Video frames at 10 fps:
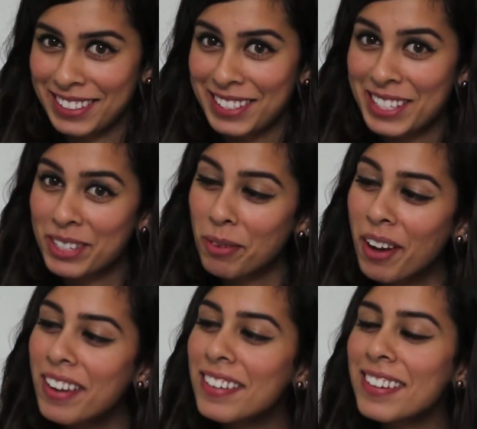this
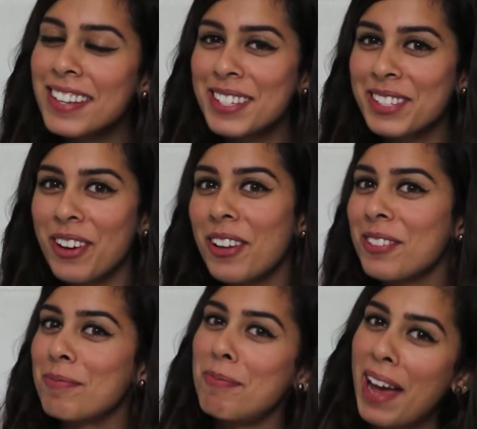one is
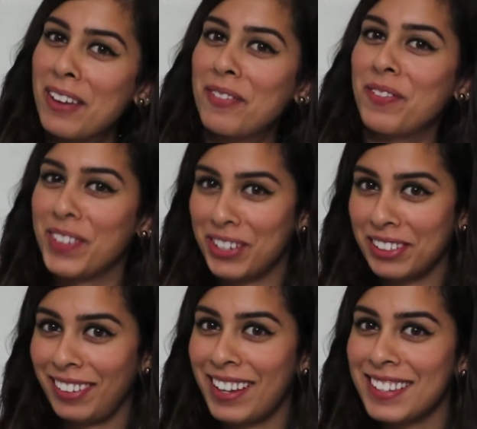called Matte
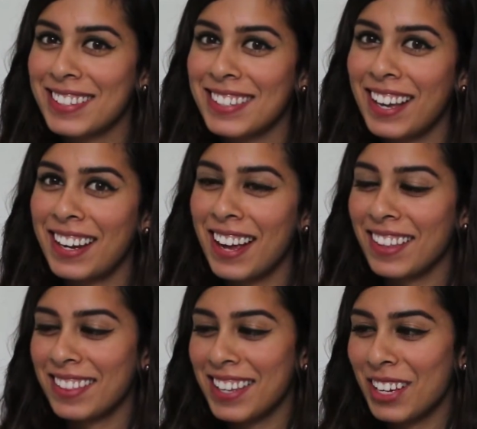Fearless, and I
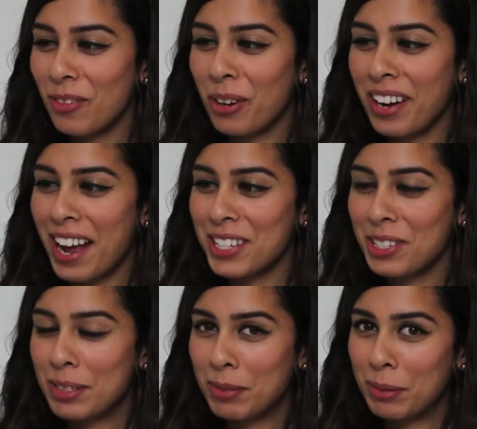think one
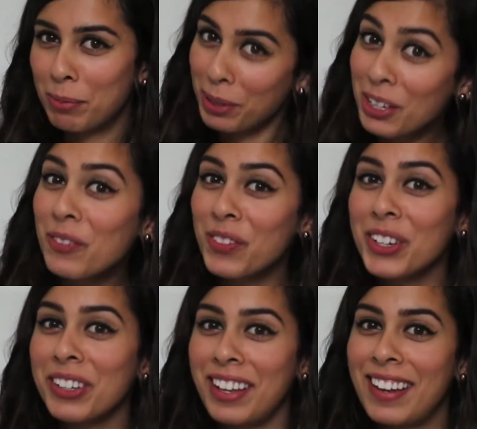has to be pretty
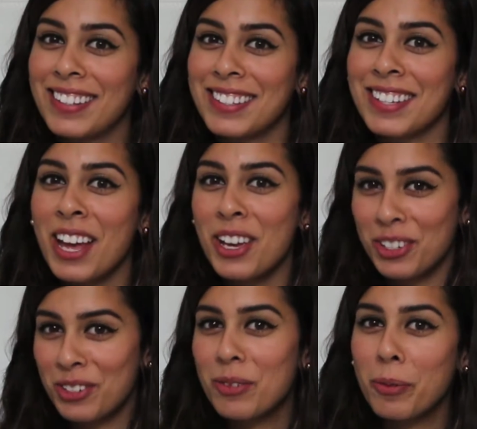fearless
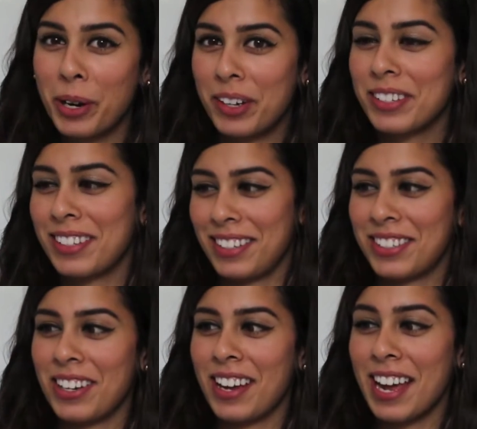to wear such
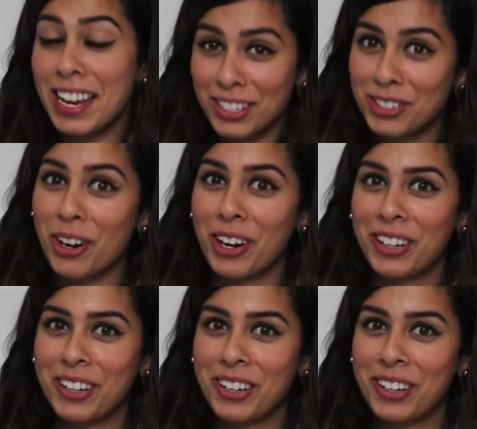a dark